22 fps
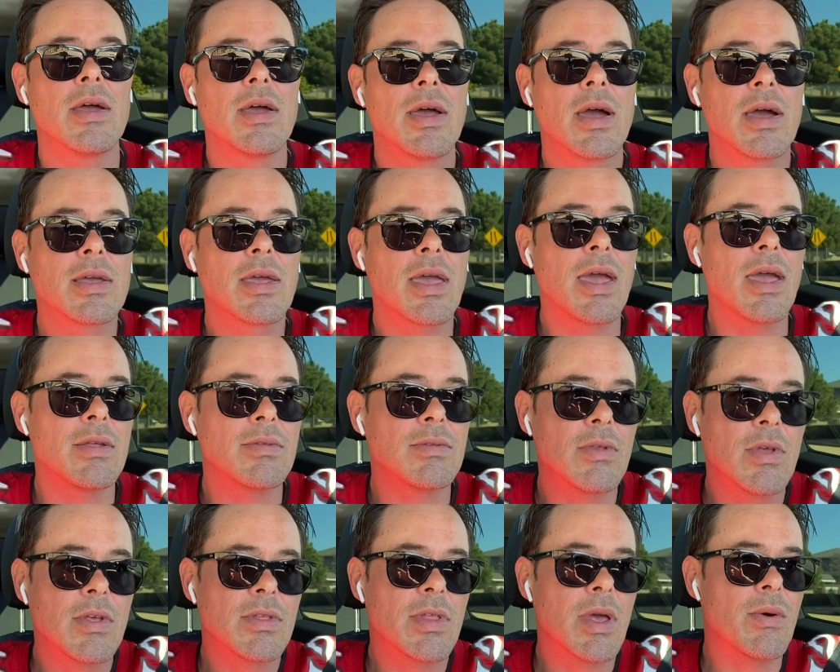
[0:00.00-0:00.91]

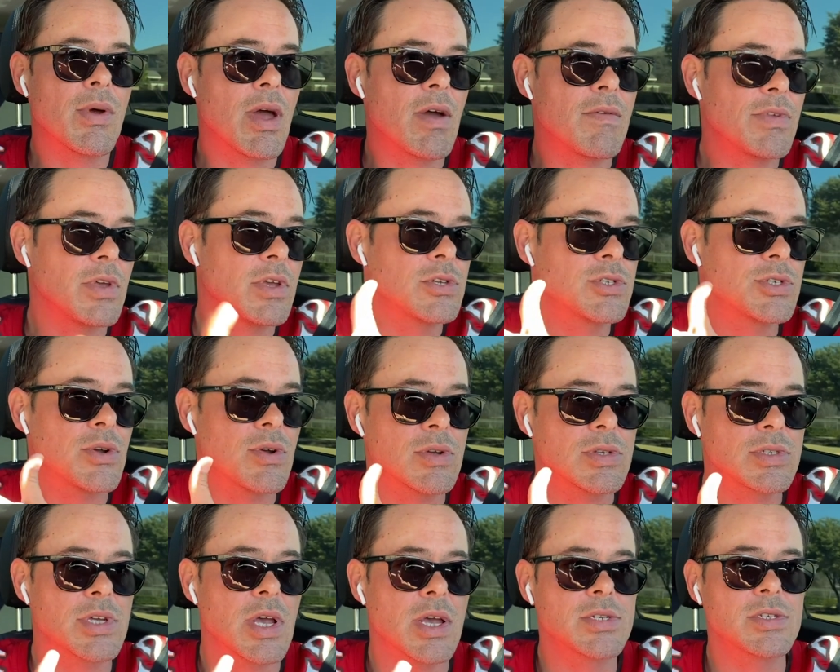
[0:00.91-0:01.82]
Again, they would have the
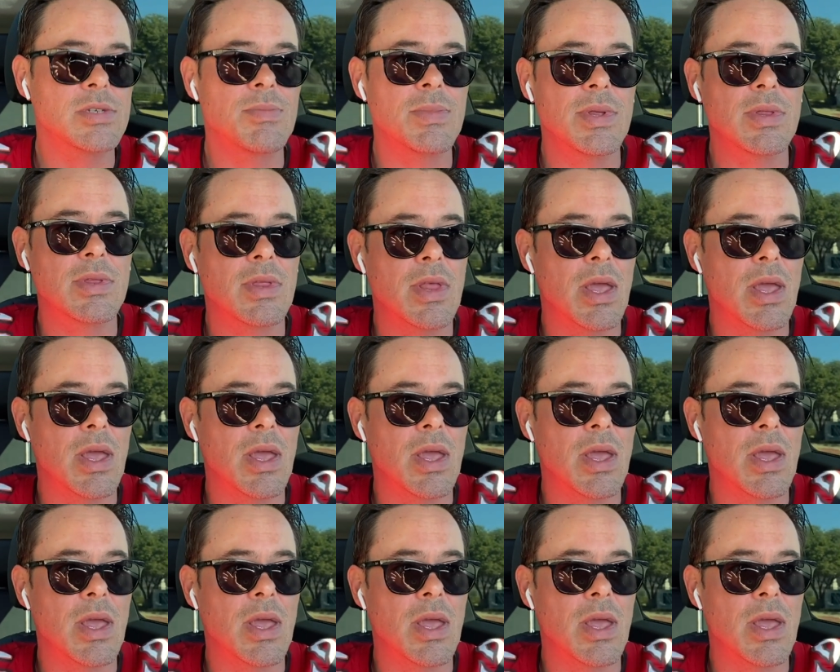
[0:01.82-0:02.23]
insurance estimate.